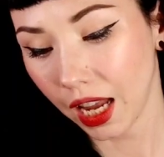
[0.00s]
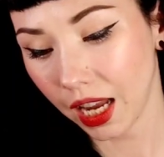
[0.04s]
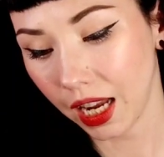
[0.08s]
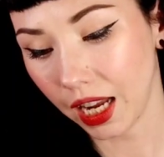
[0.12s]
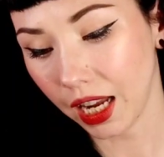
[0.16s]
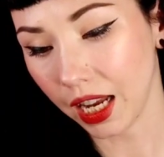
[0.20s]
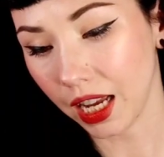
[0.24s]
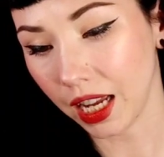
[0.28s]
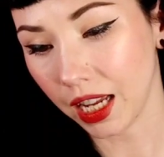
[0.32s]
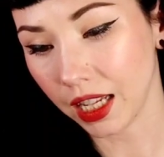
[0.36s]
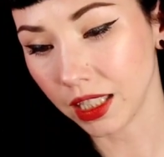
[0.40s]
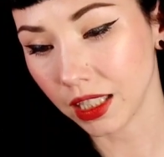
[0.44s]

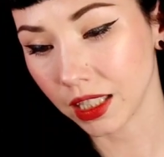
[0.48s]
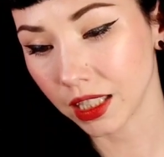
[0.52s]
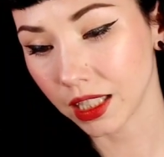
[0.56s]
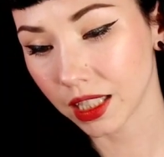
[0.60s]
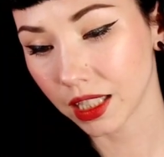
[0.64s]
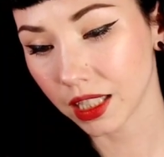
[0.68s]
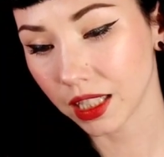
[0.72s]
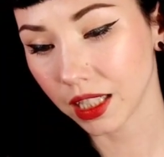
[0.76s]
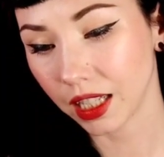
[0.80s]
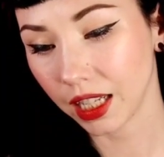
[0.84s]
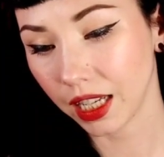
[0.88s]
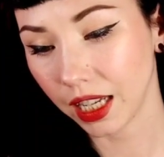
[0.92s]

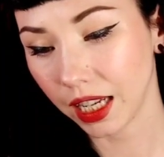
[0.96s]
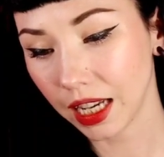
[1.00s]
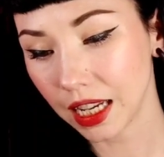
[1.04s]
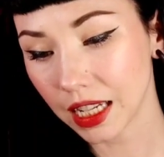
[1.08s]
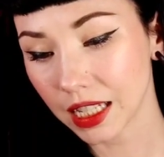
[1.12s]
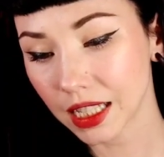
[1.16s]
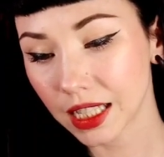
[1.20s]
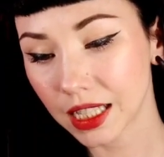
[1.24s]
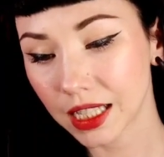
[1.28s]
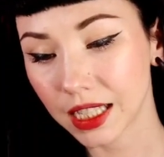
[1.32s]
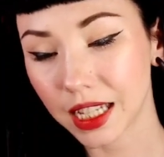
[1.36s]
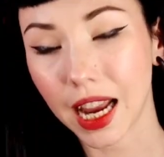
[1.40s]
And
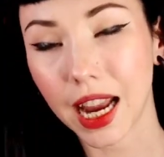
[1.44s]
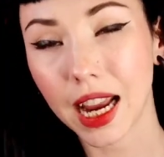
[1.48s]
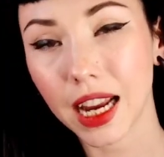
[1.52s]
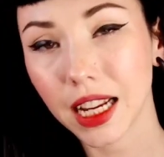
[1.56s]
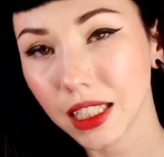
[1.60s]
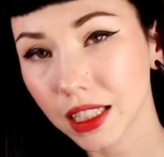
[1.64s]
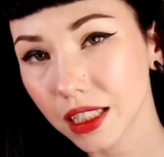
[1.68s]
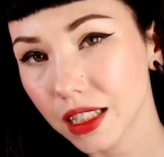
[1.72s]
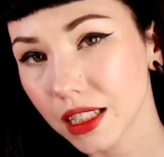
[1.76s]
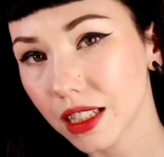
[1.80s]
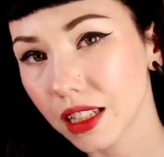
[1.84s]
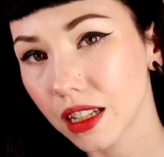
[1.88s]
it
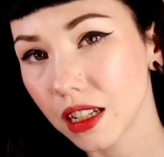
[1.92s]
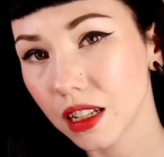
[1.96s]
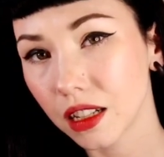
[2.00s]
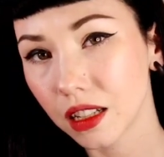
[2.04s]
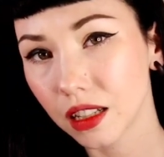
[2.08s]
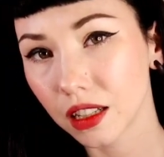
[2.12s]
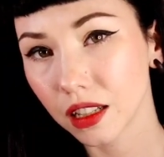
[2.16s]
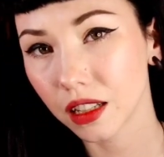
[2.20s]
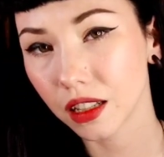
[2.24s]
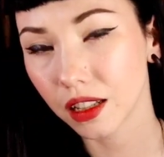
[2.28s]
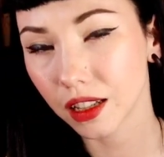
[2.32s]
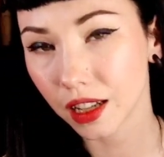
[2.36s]
states
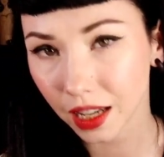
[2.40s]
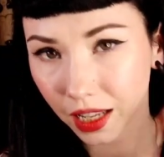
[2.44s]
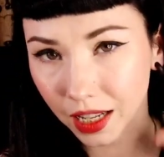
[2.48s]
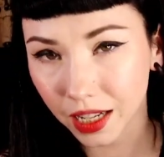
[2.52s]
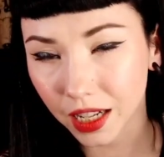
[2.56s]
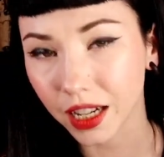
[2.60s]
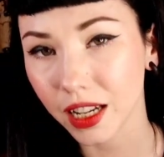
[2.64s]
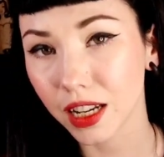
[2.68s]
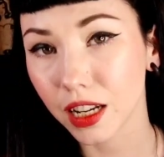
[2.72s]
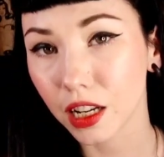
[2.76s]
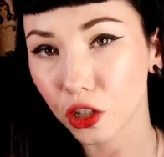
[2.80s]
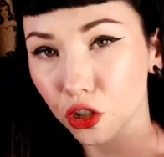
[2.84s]

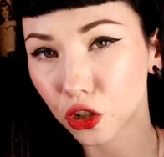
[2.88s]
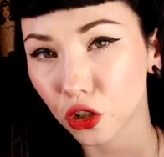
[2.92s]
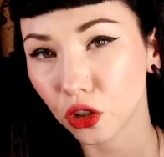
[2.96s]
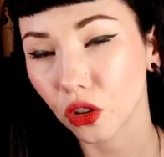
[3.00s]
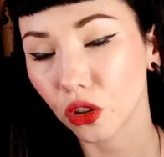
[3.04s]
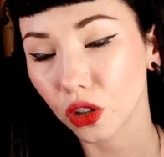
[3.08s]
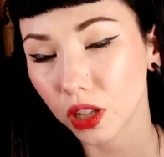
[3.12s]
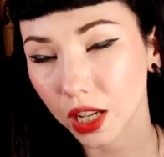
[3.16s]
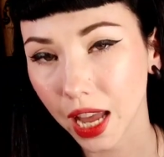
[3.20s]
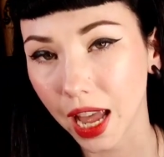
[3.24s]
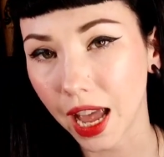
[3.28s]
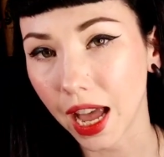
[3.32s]
an
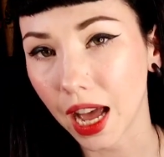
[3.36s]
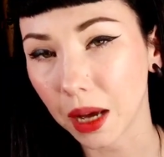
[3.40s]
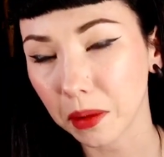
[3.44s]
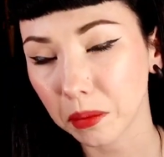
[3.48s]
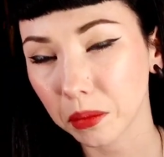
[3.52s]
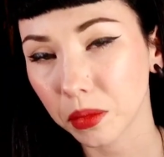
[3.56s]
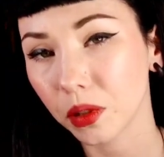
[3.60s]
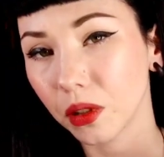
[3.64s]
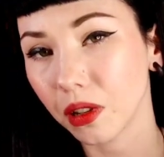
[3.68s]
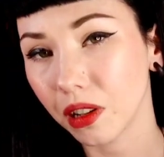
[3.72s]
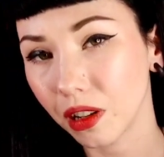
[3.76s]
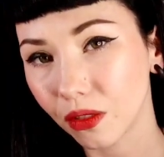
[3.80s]
initial
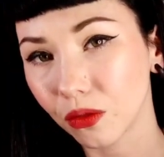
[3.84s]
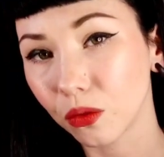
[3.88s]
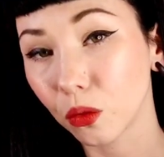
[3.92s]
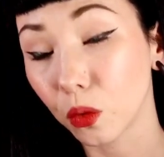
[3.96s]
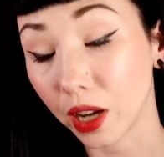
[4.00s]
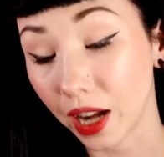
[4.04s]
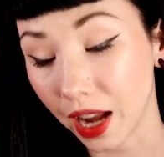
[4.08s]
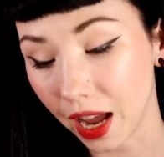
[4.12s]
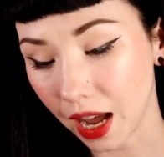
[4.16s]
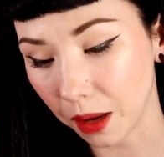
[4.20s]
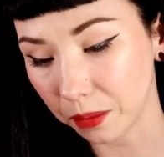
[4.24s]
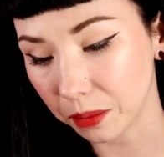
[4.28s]
cap of
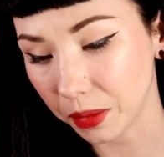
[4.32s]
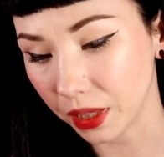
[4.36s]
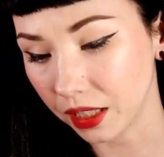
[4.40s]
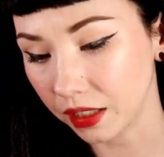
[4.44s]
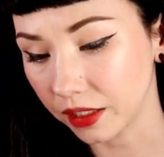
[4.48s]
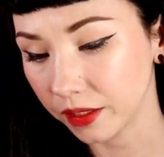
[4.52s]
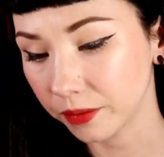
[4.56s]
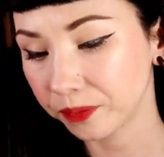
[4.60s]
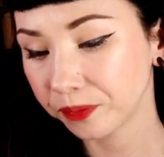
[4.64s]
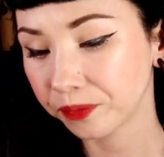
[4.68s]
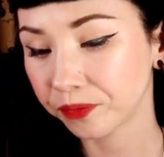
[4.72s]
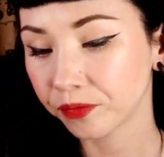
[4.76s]
what
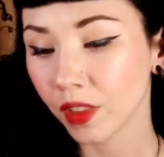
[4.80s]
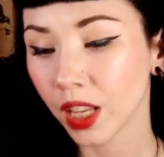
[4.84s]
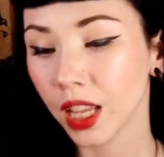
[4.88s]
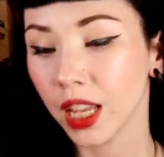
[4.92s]
happened.